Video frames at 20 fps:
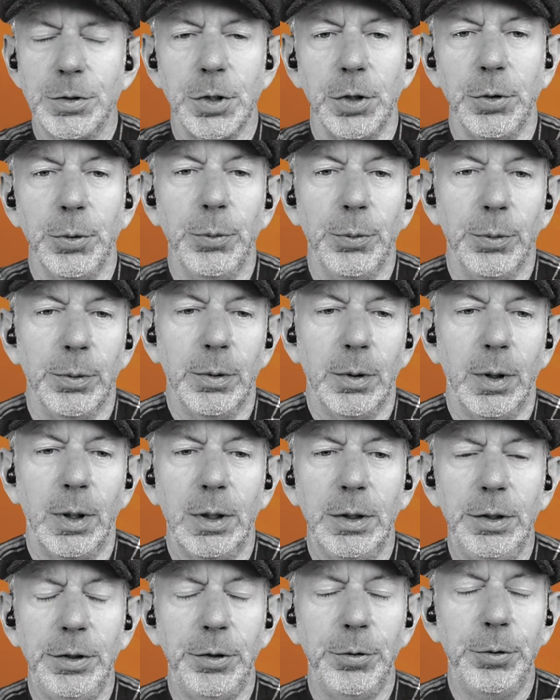So
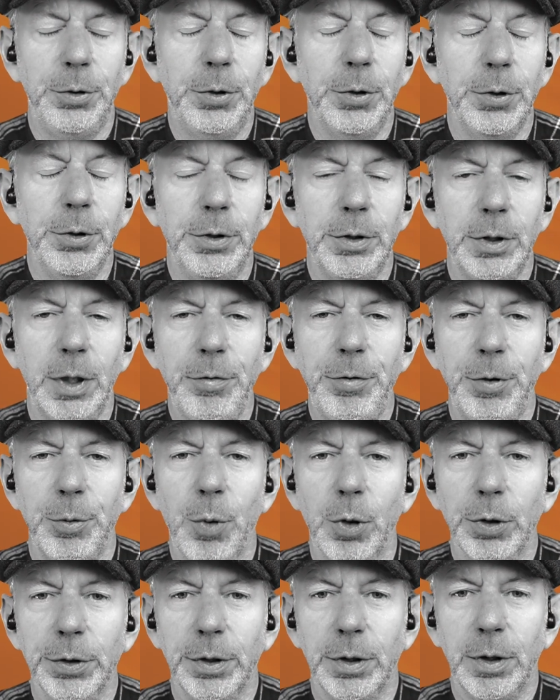you could, if
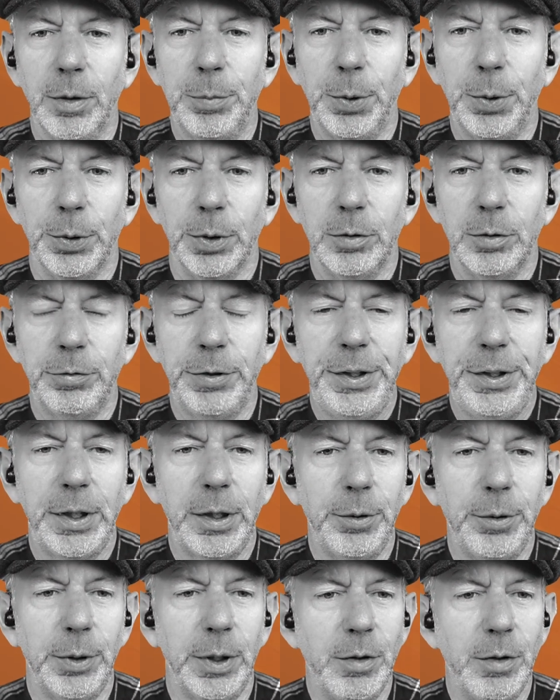you want, put
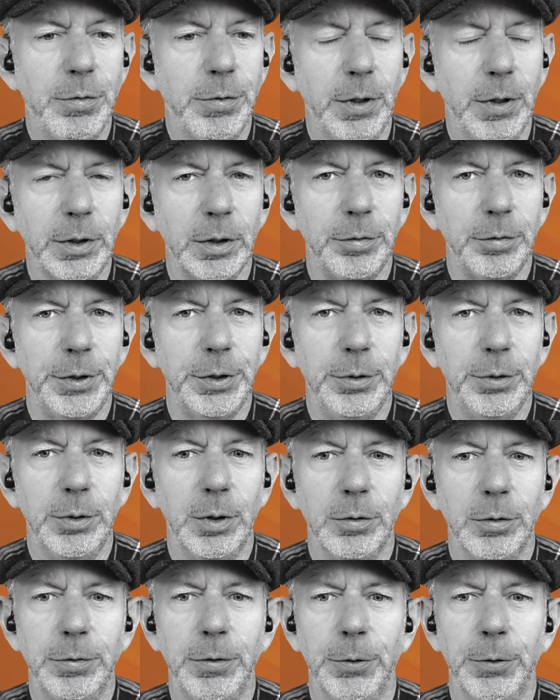video in front of
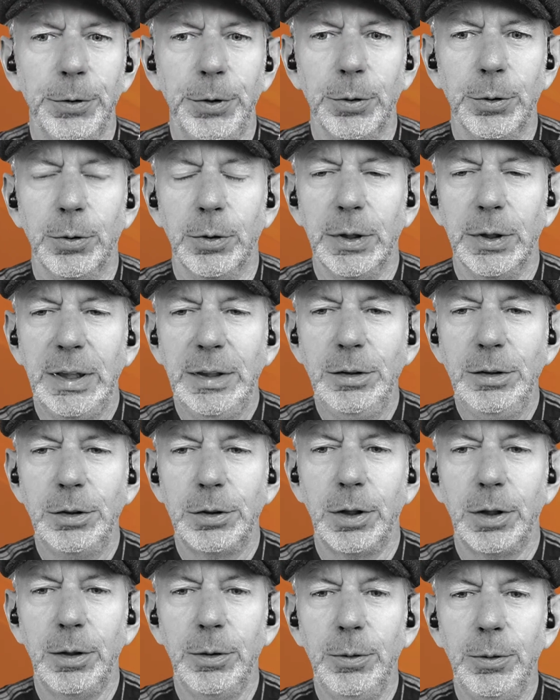you for your
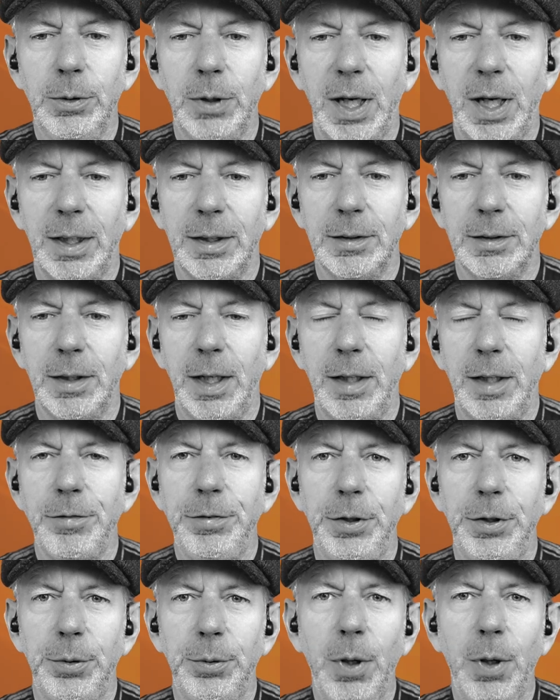intro and
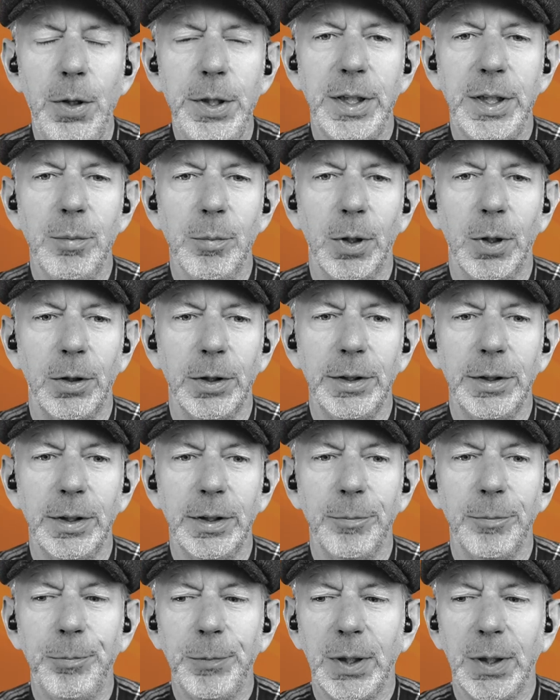have you hiding behind
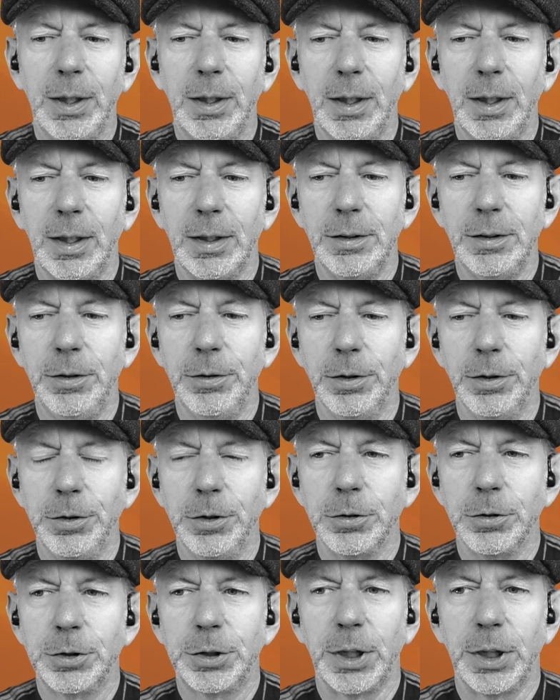it, and you can
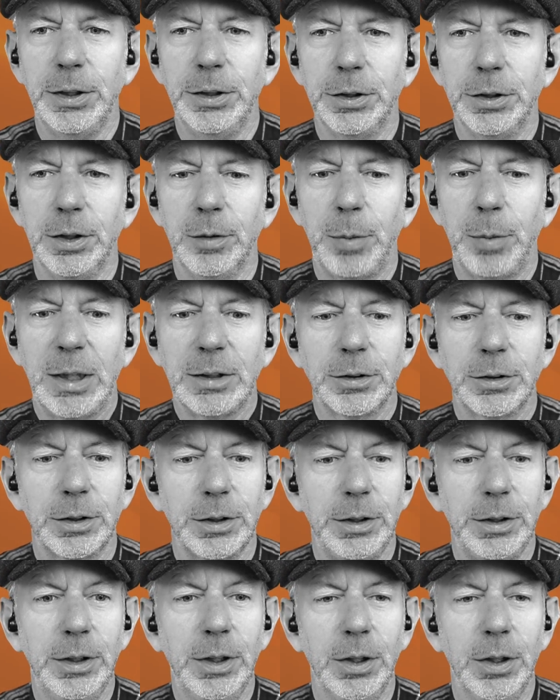just change the
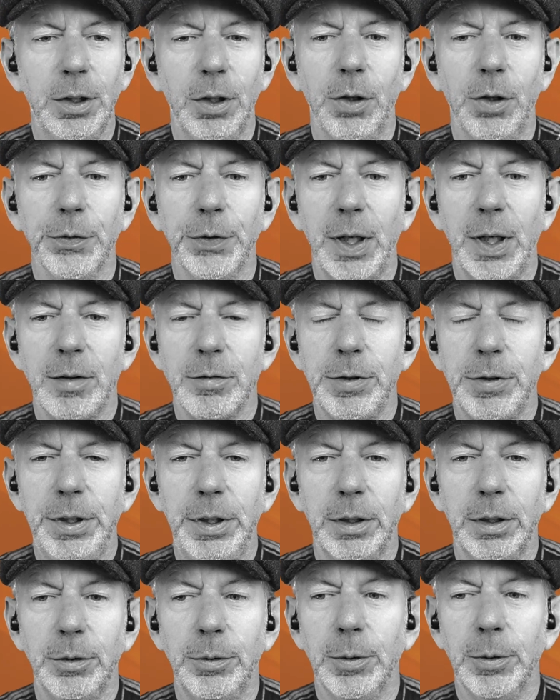opacity on that
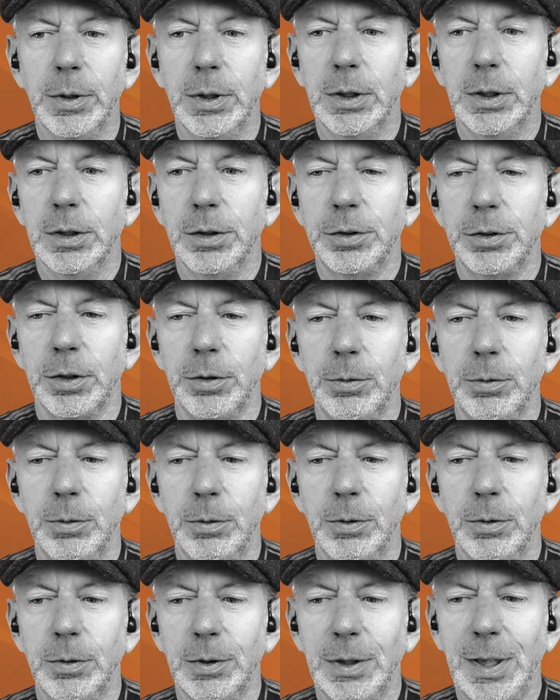video. So
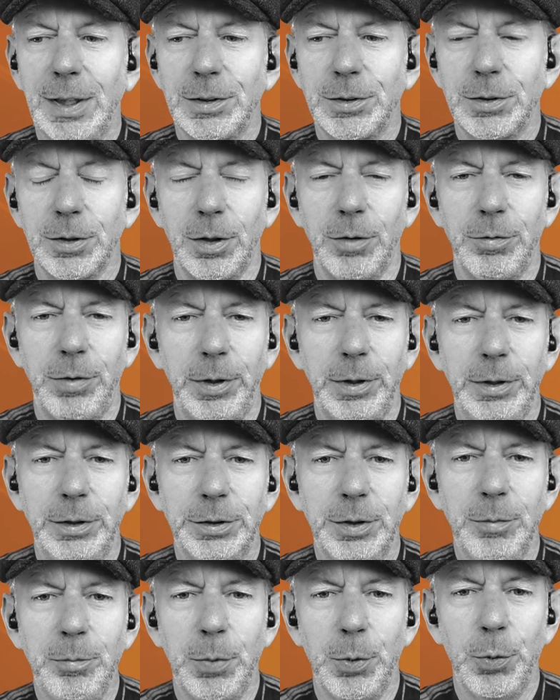that's a very
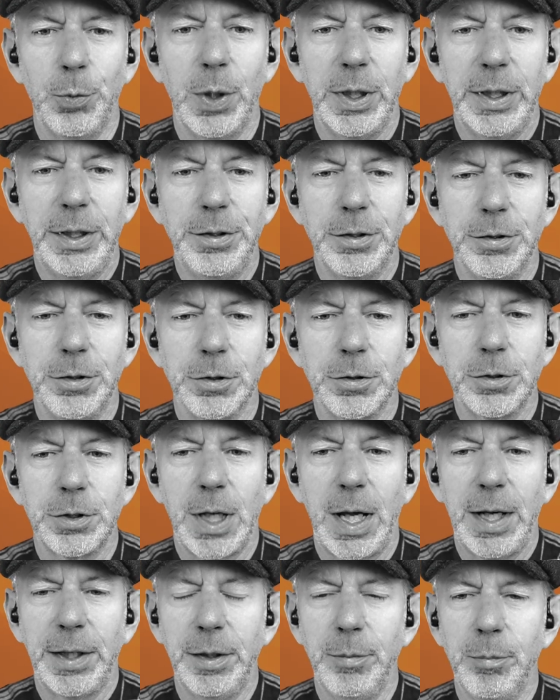simple way to
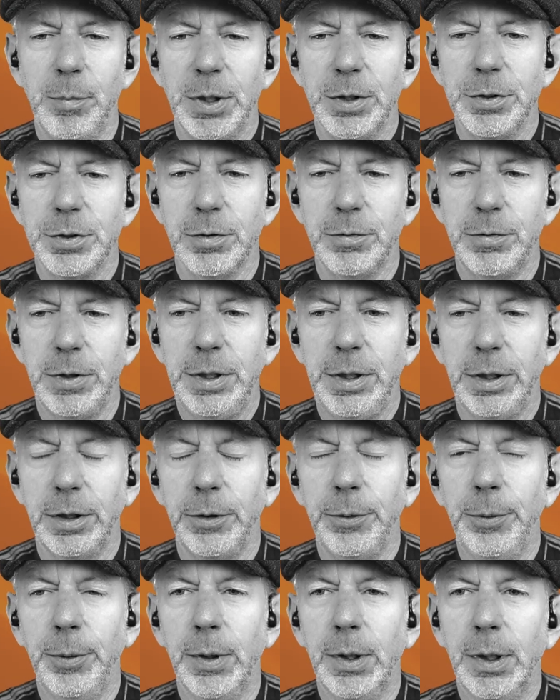just add in bits of
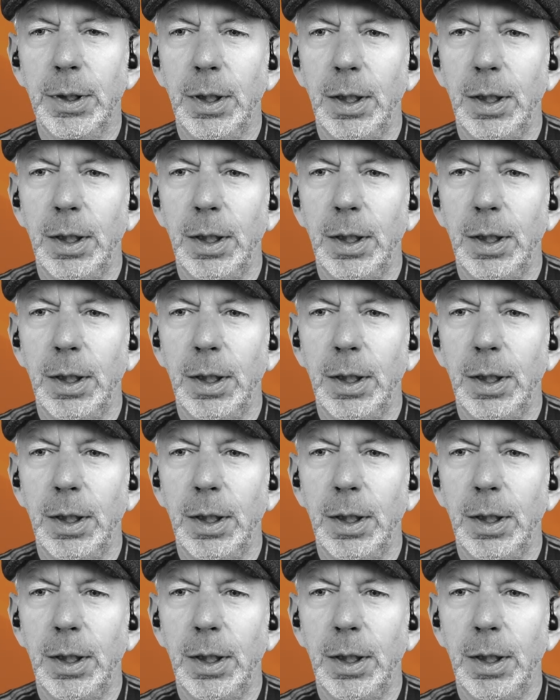video.